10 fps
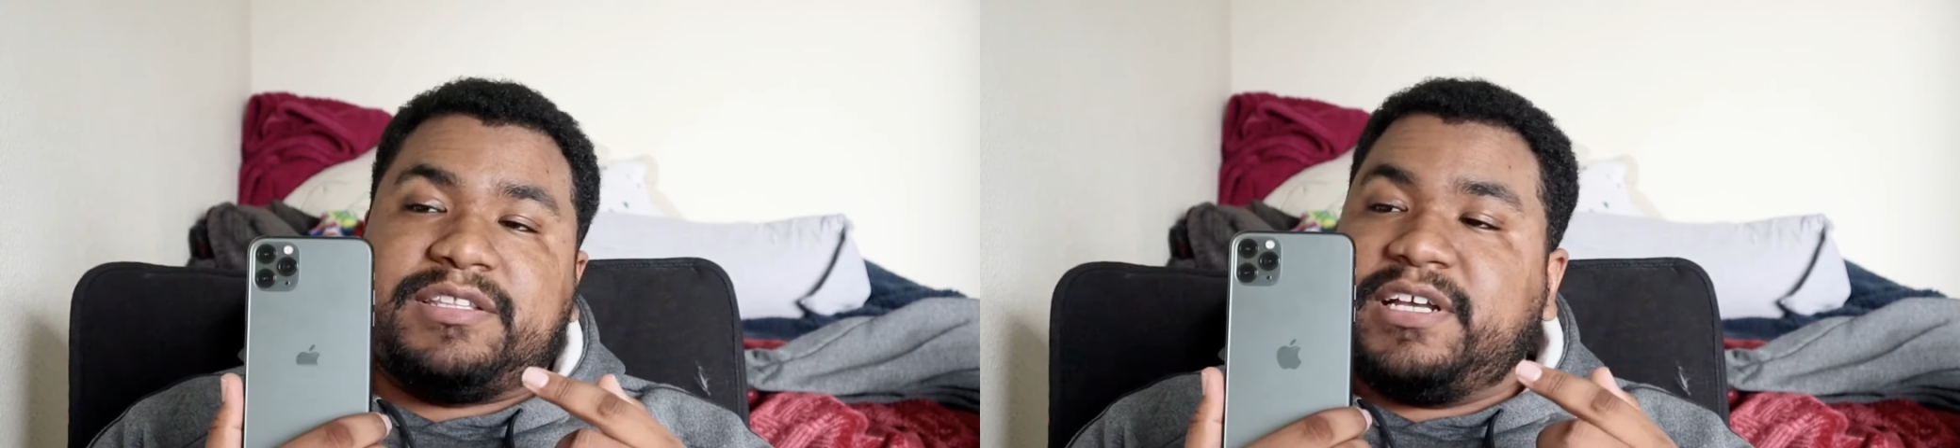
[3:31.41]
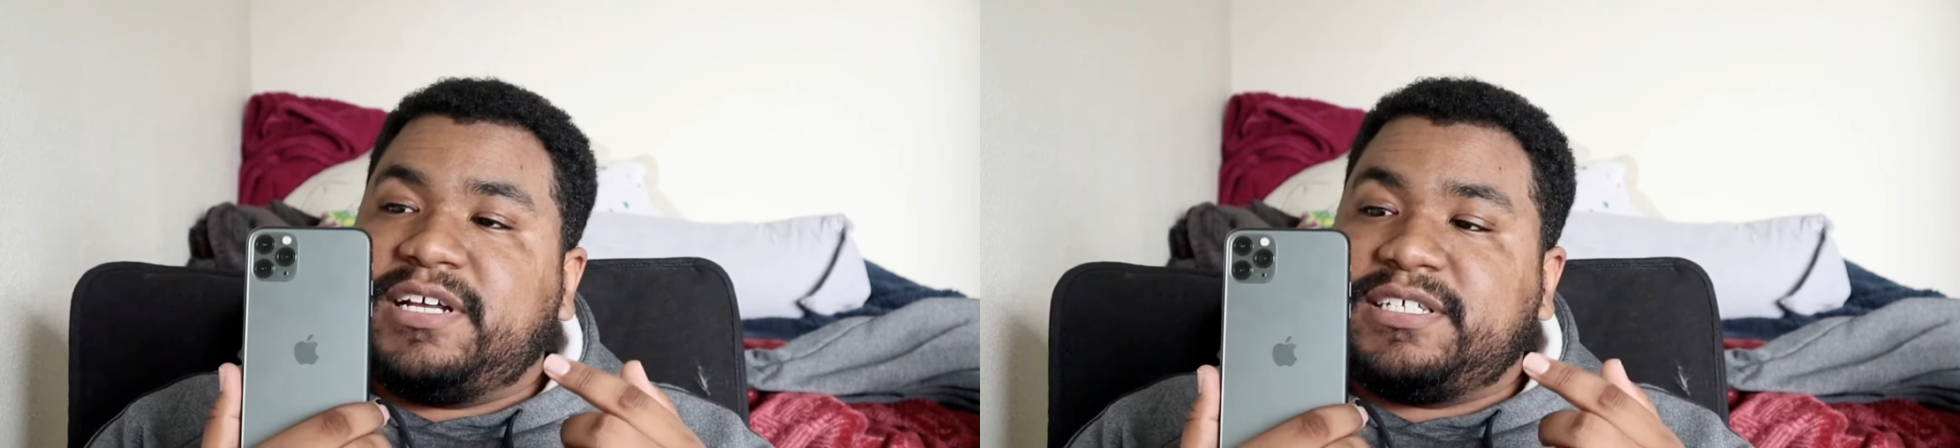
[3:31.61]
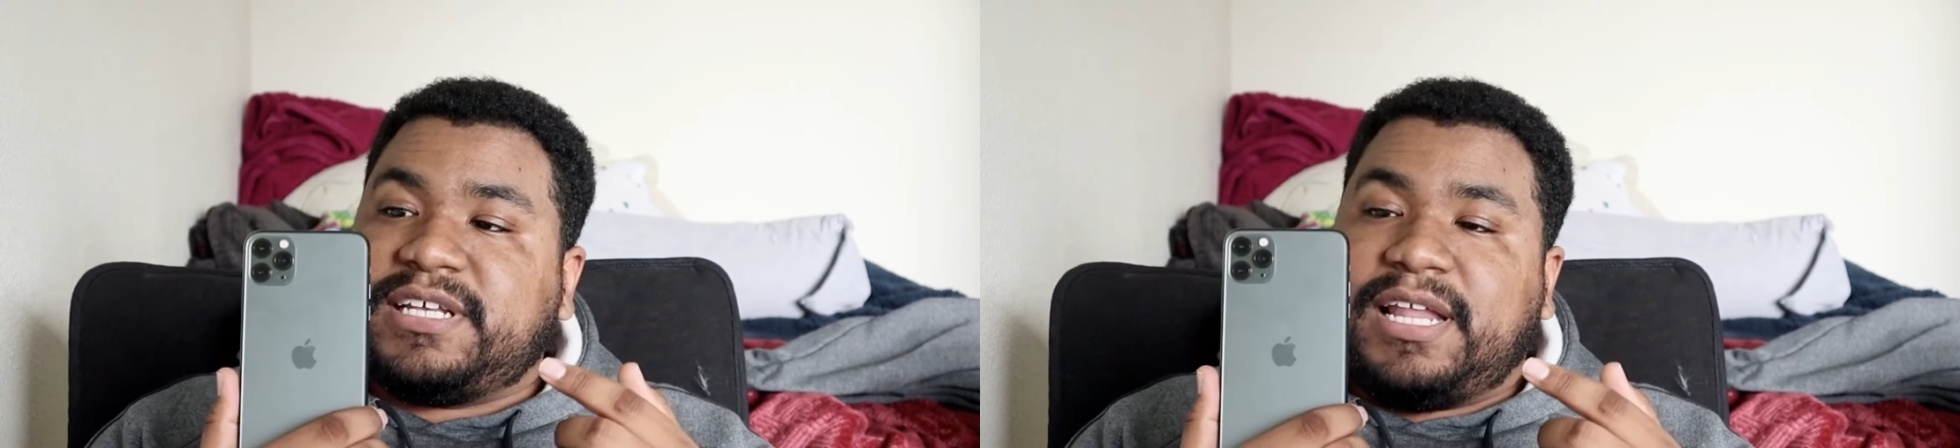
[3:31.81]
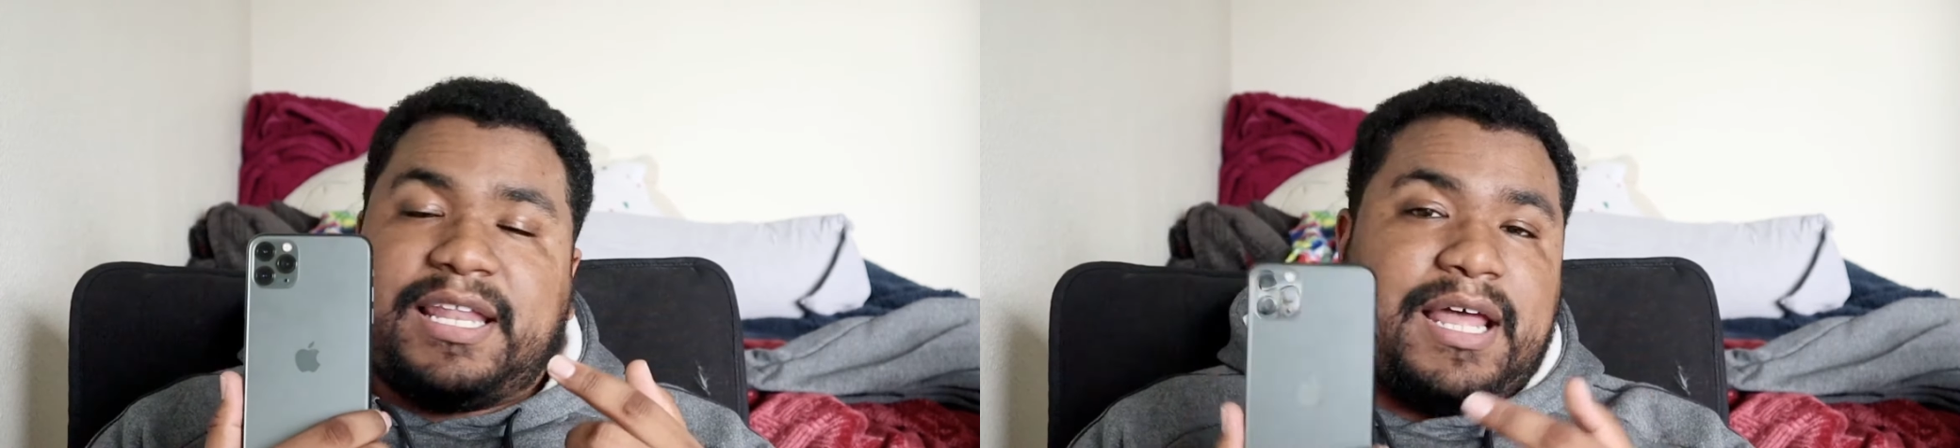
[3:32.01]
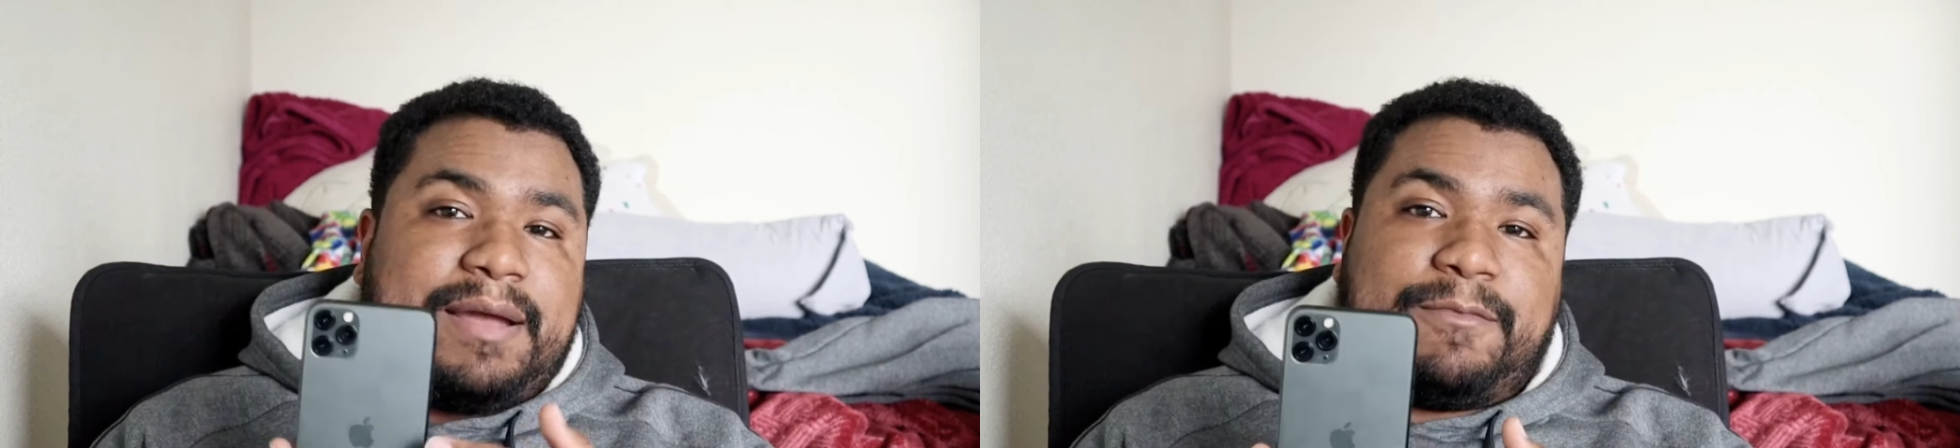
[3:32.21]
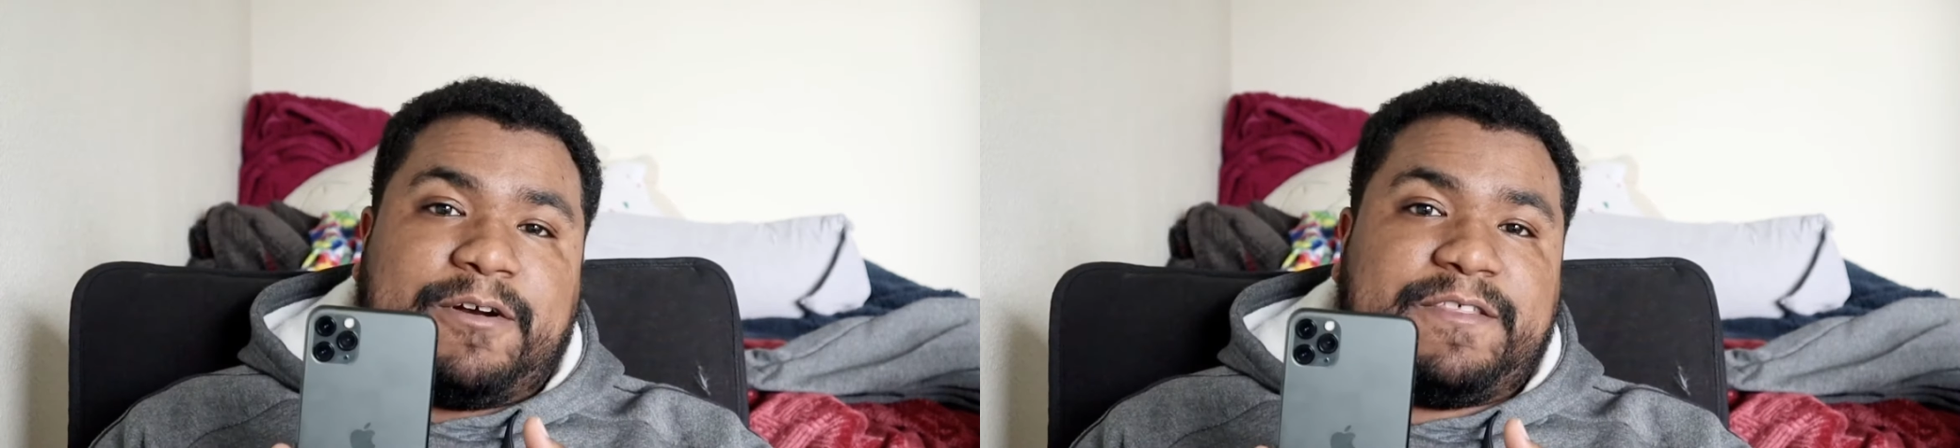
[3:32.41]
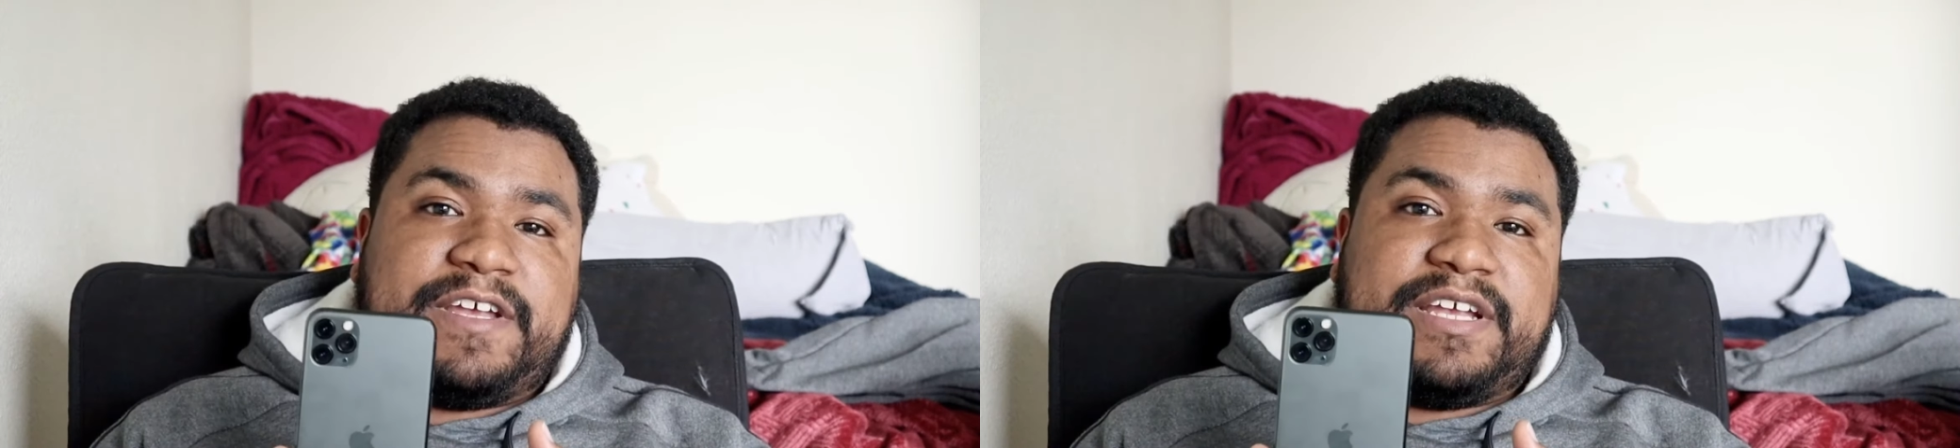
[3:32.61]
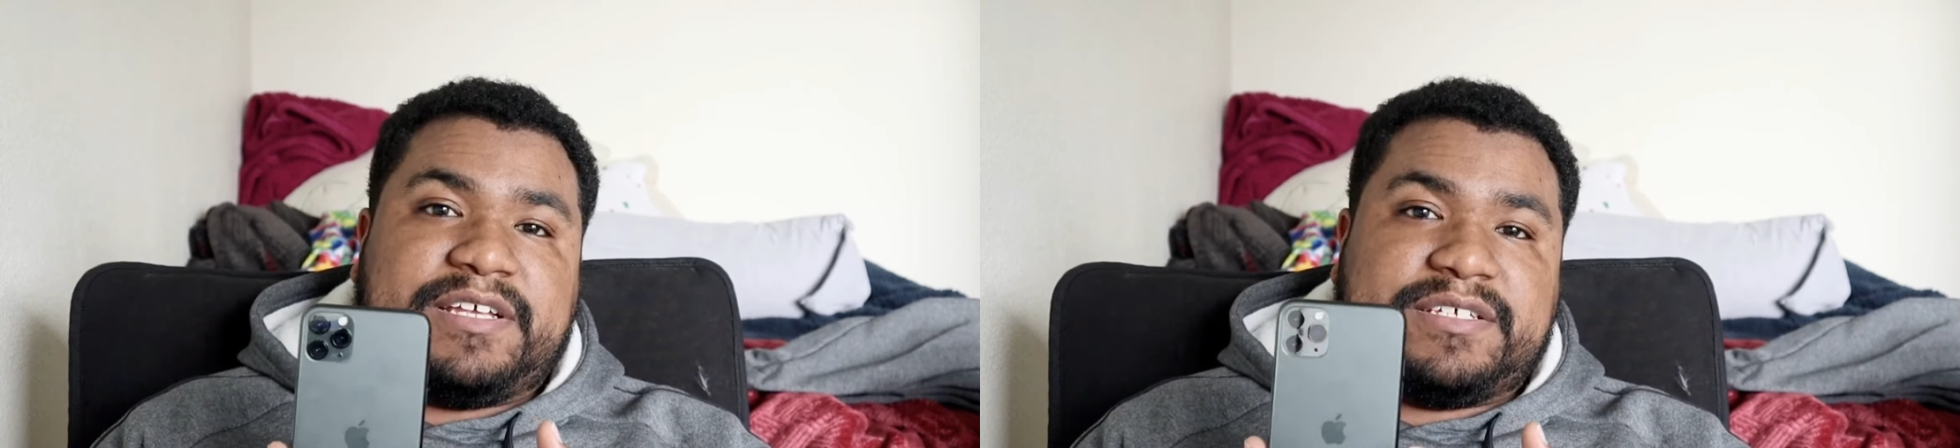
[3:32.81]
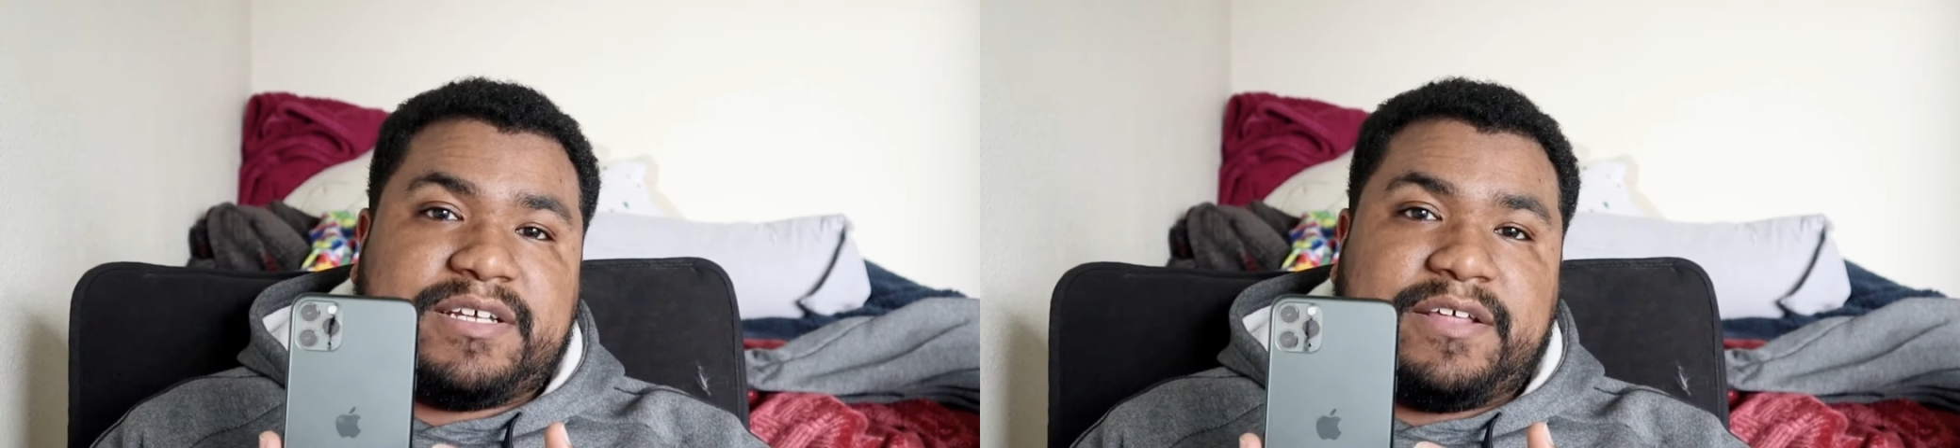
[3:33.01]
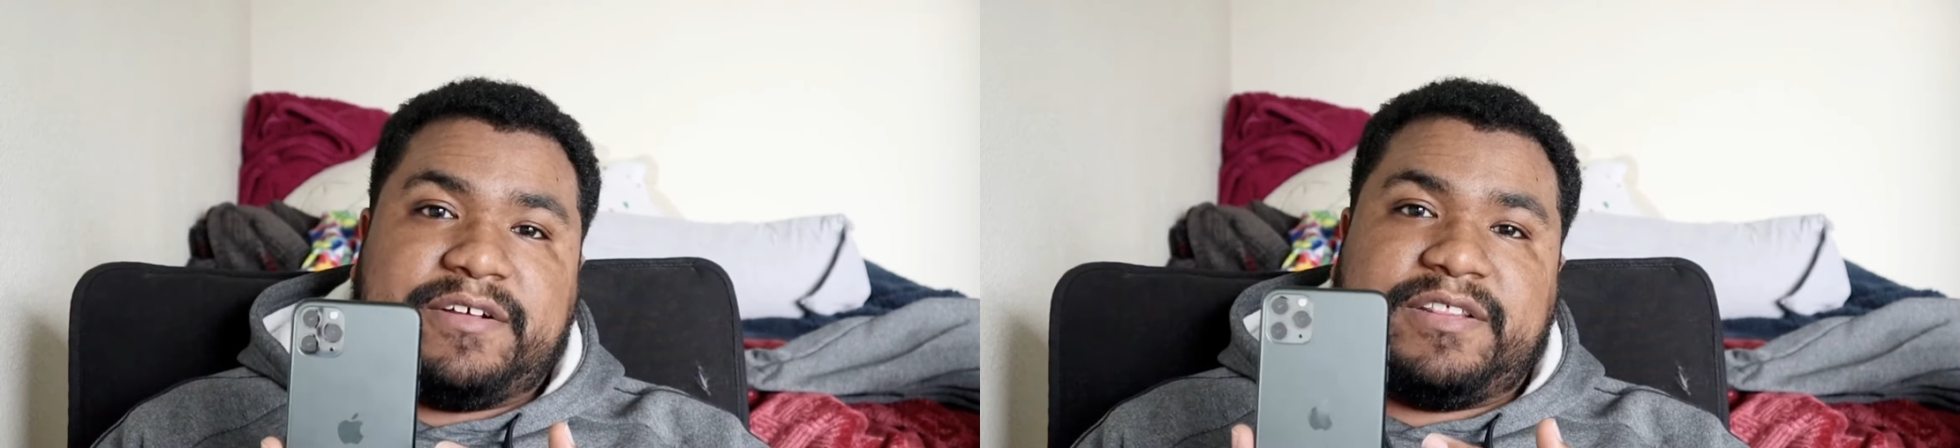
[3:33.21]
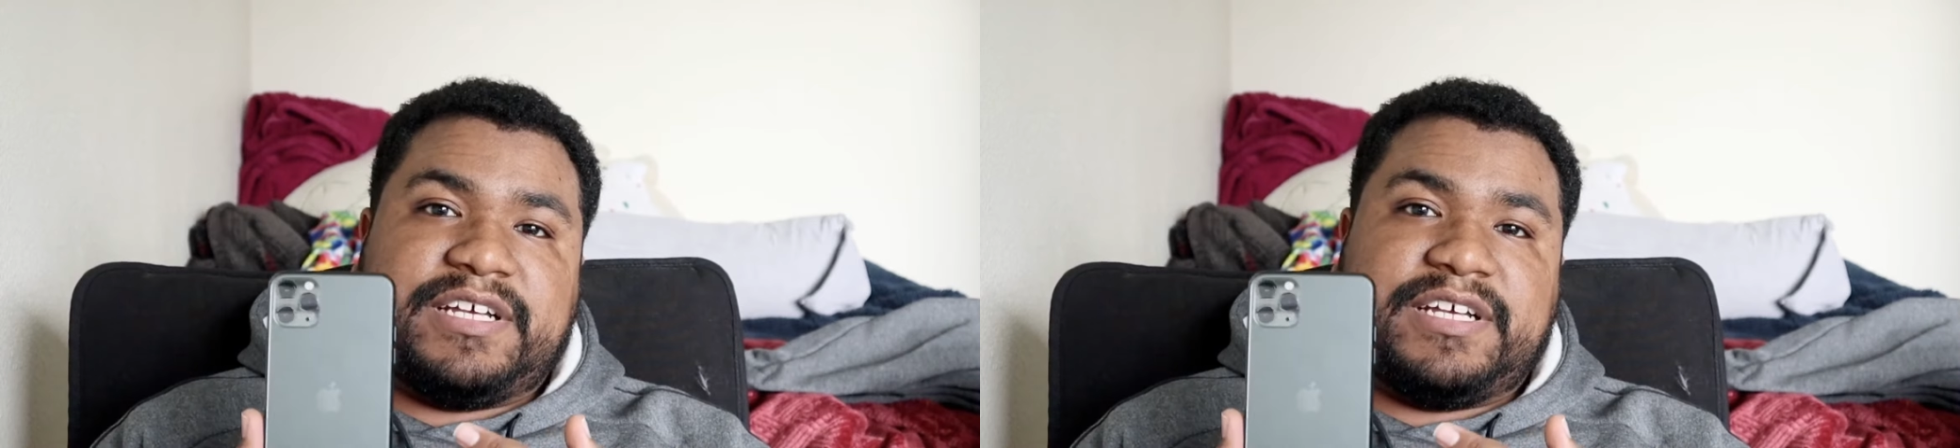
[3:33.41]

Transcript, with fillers: does a lot more things other